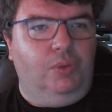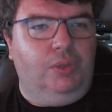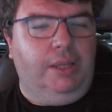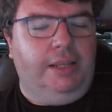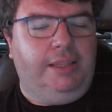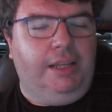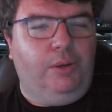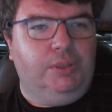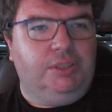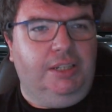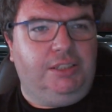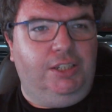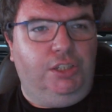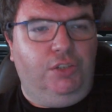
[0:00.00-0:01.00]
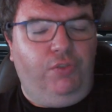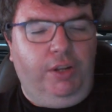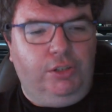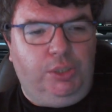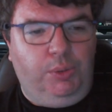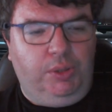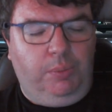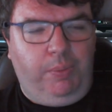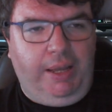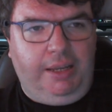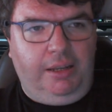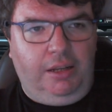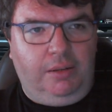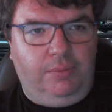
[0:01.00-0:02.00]
that there was that sense of energy with the
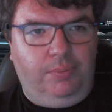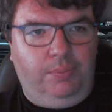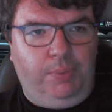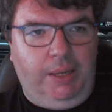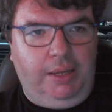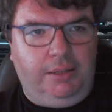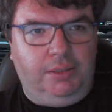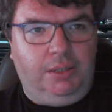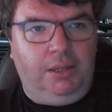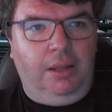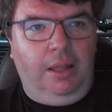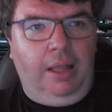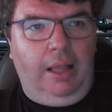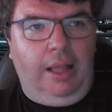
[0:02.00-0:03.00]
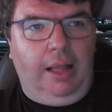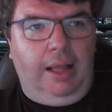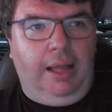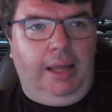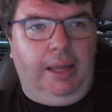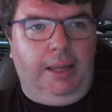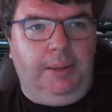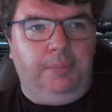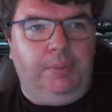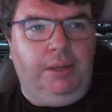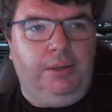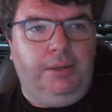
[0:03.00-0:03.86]
backing up band. Um,